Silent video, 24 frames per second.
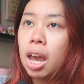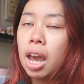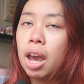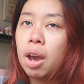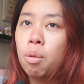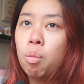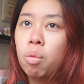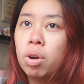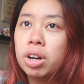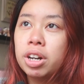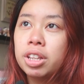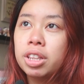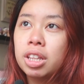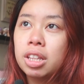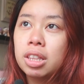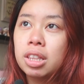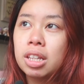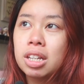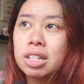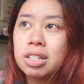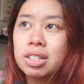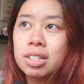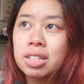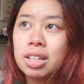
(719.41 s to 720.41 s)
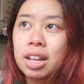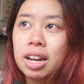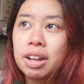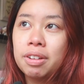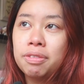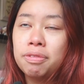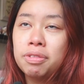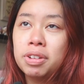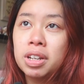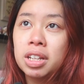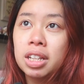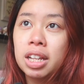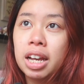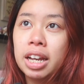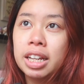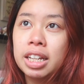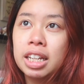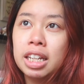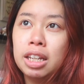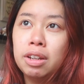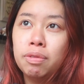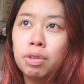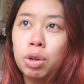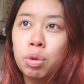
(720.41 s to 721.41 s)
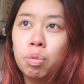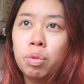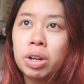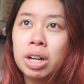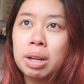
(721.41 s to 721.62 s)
And one of the things that I feel like even when